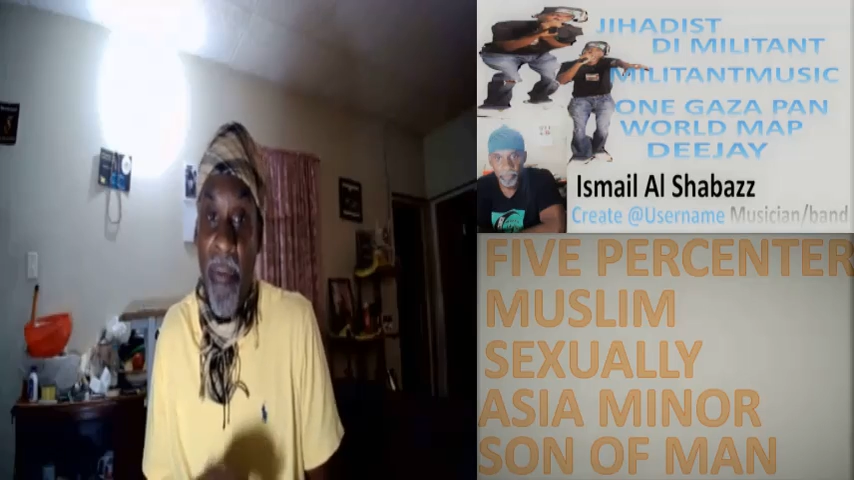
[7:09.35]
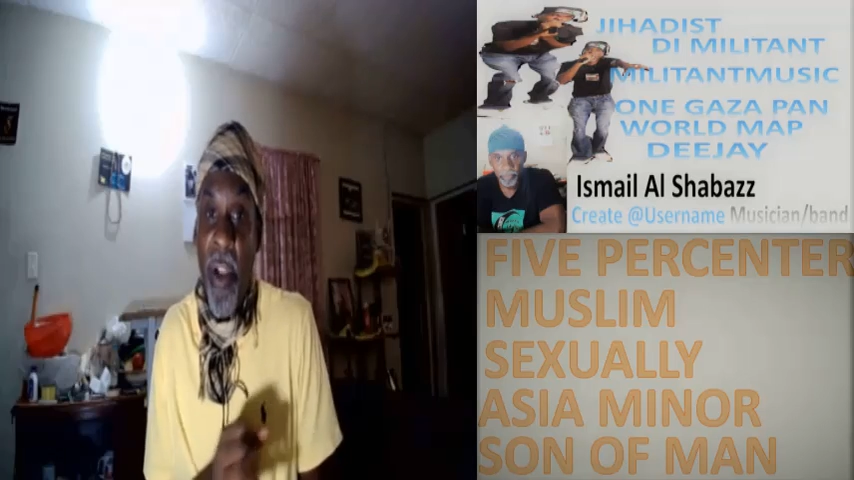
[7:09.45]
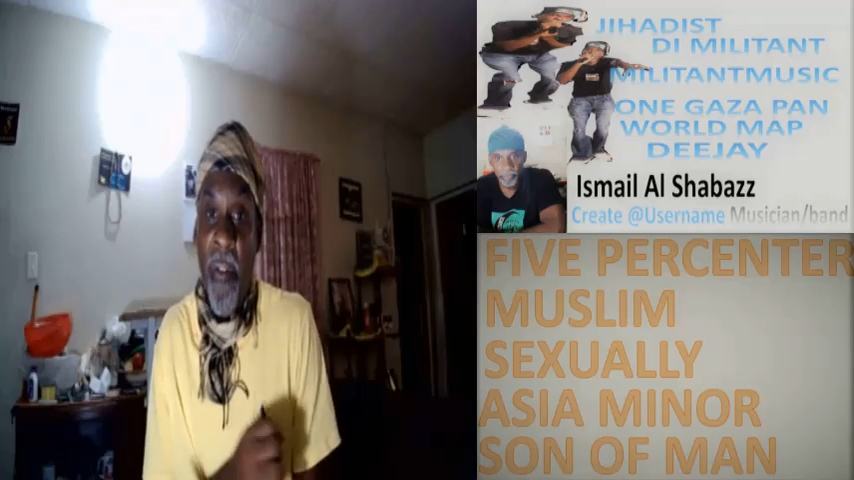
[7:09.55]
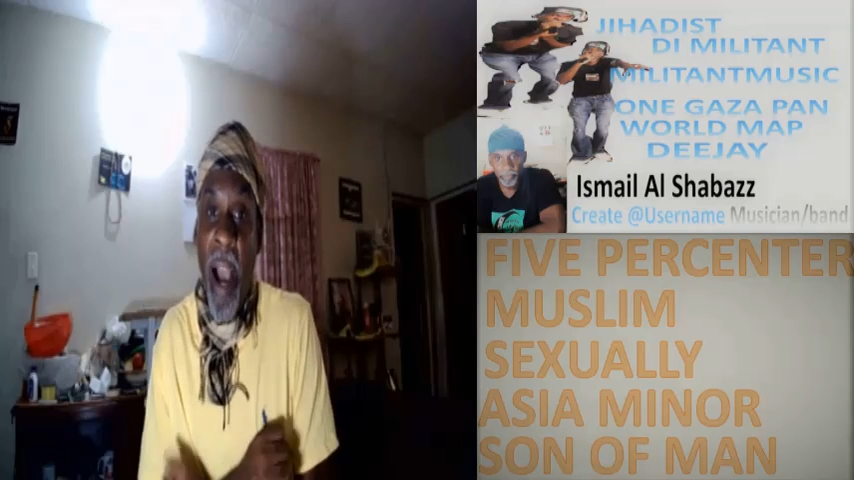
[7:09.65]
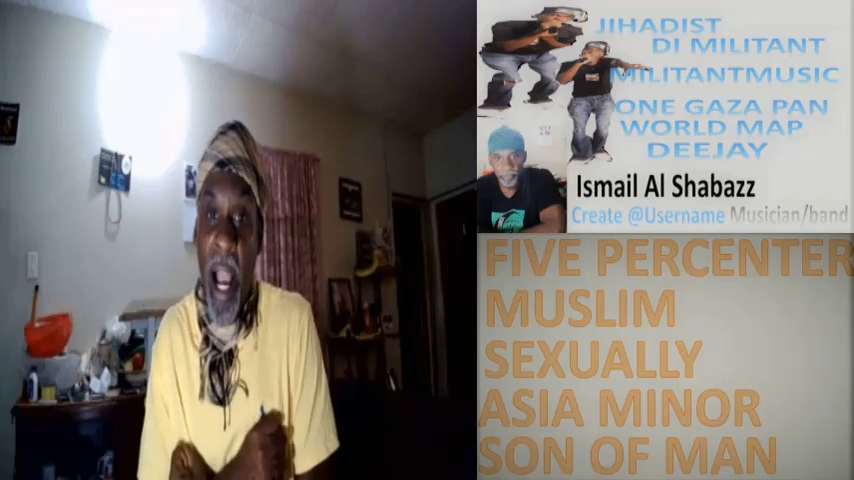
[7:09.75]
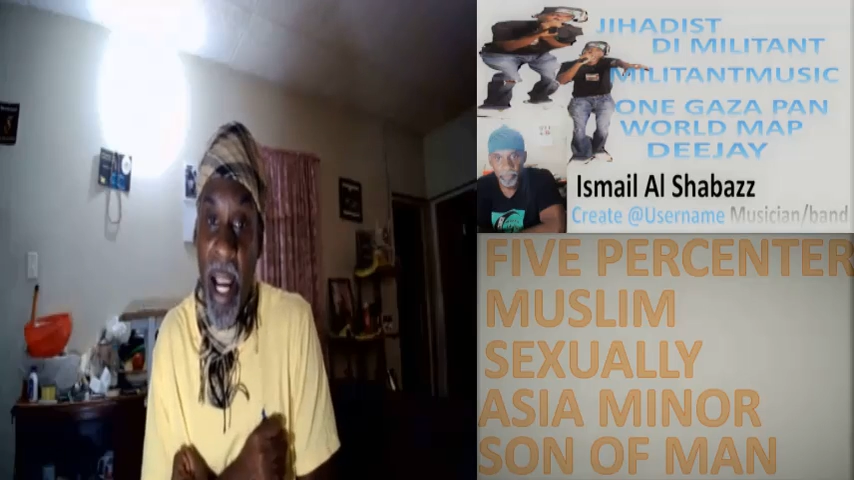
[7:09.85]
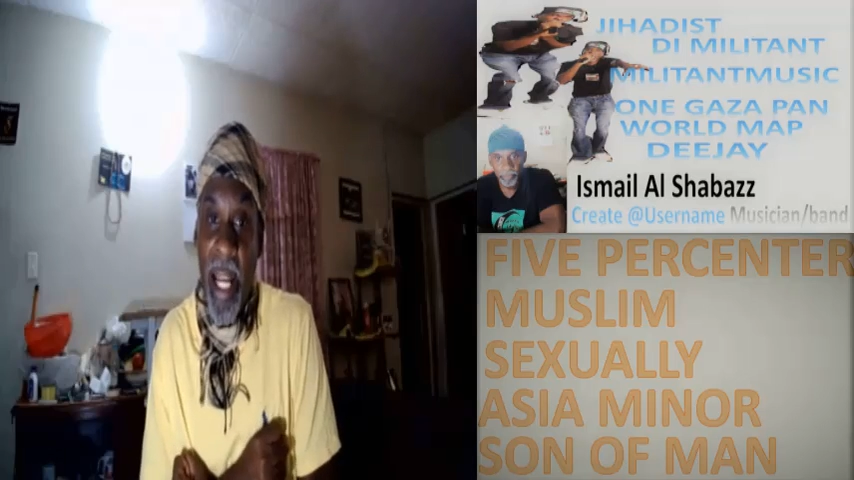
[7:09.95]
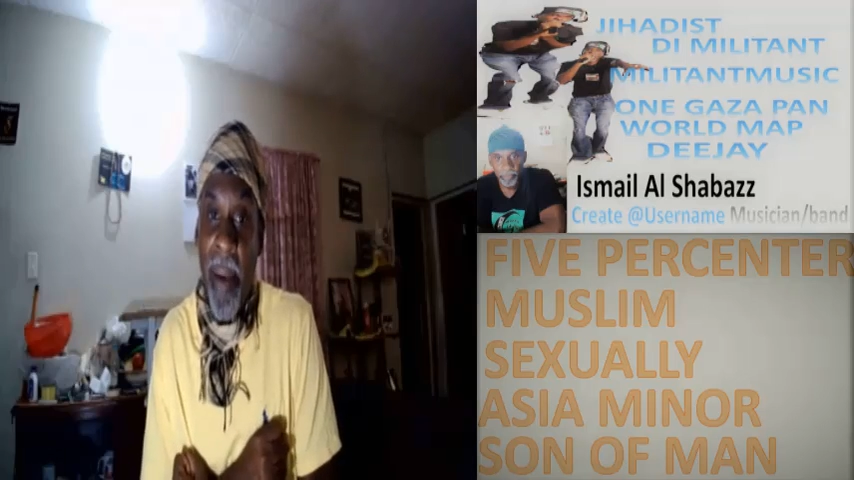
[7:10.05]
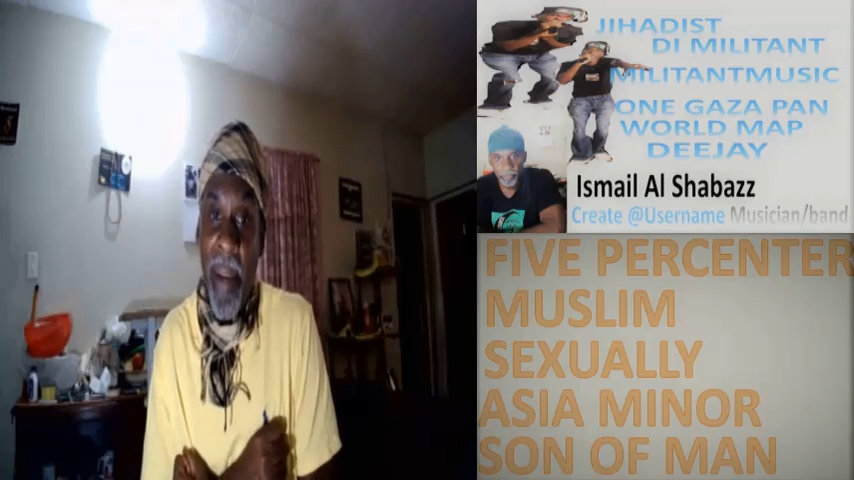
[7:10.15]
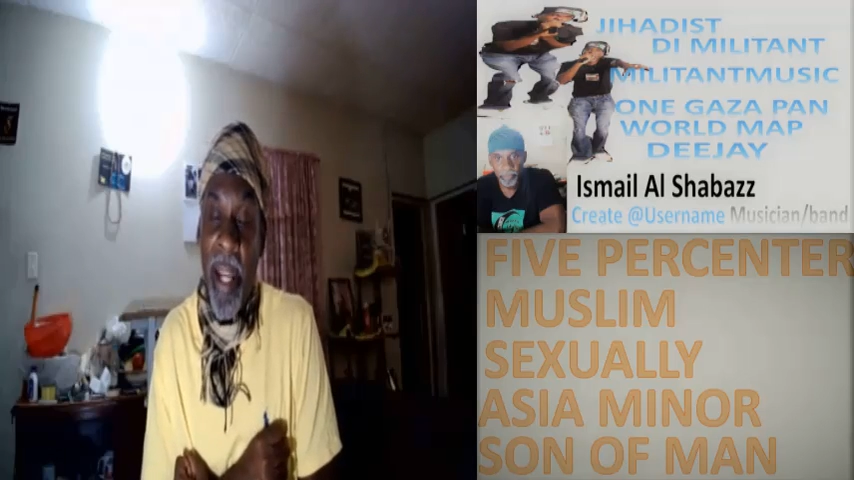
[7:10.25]
no anger than
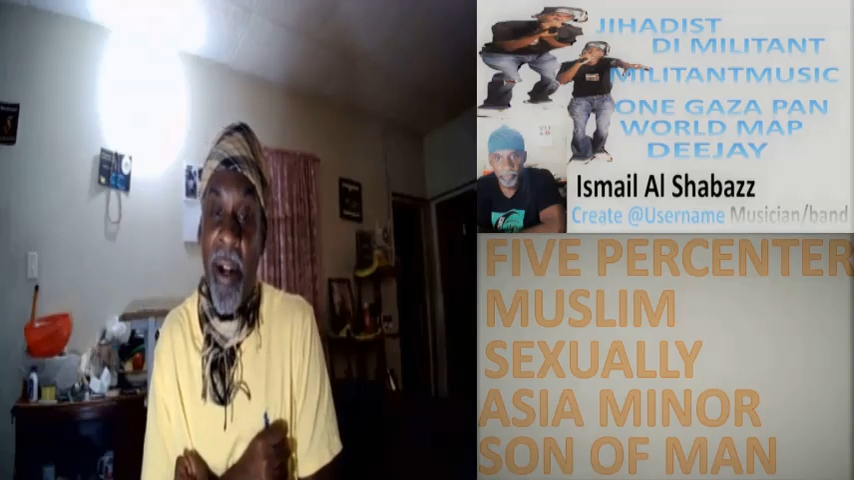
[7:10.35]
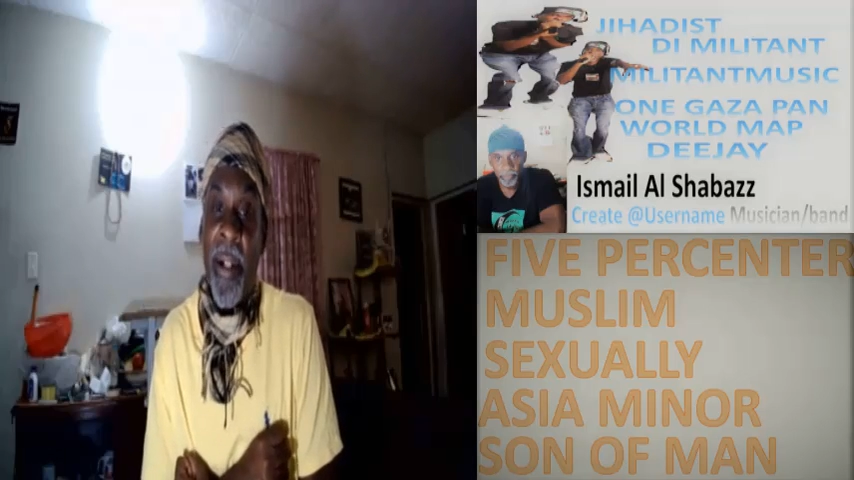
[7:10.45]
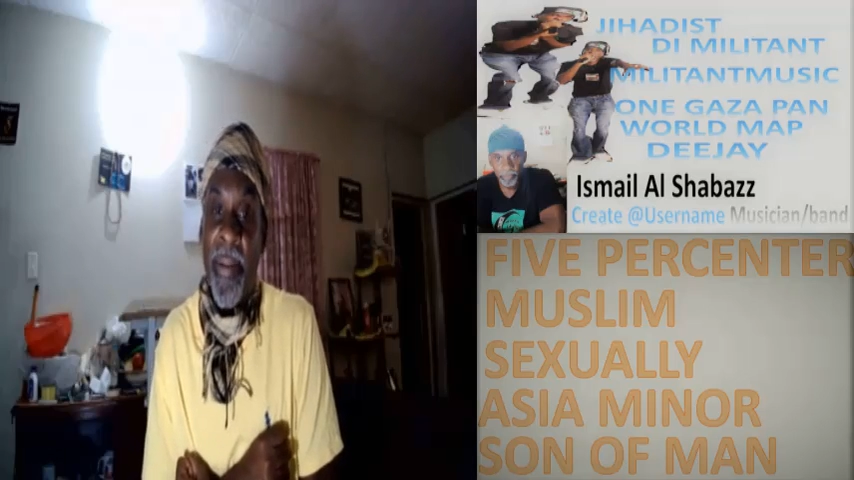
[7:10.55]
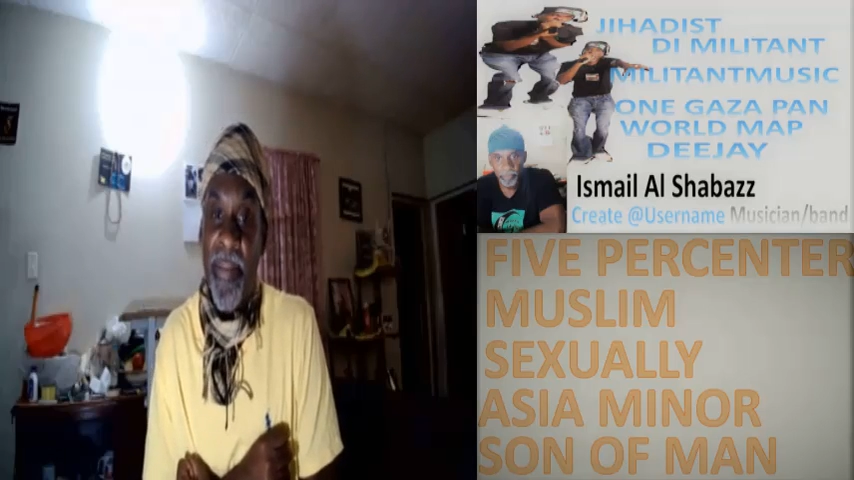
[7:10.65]
me, you know.